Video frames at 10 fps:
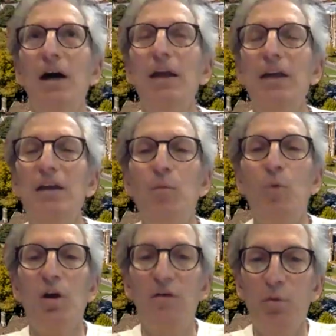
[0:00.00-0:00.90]
get in a more
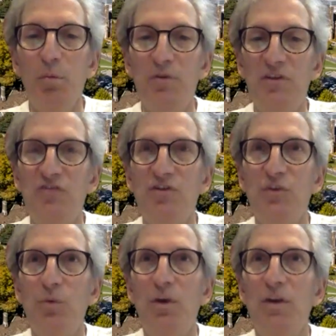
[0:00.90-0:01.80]
comfortable position
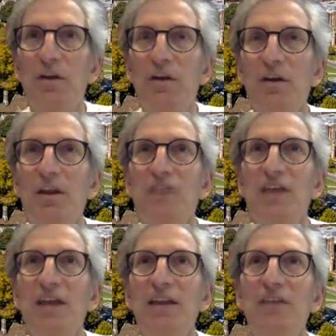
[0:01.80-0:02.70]
where they're less
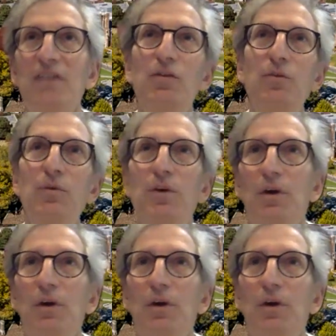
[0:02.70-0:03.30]
likely to